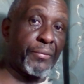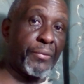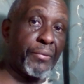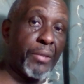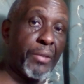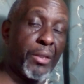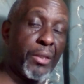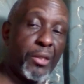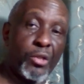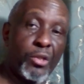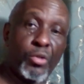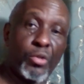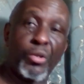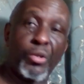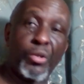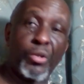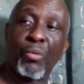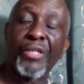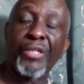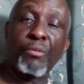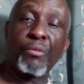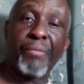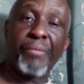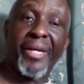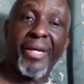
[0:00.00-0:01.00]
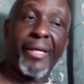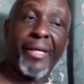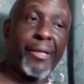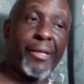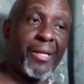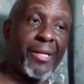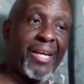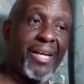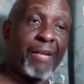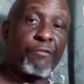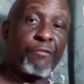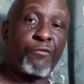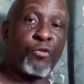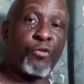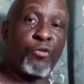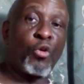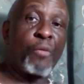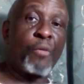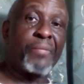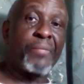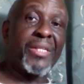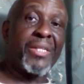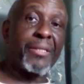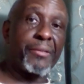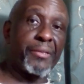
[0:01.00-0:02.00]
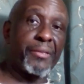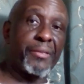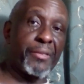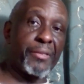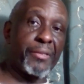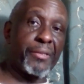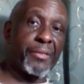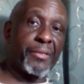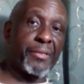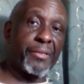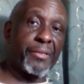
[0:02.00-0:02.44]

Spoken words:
So they want to make informed decisions.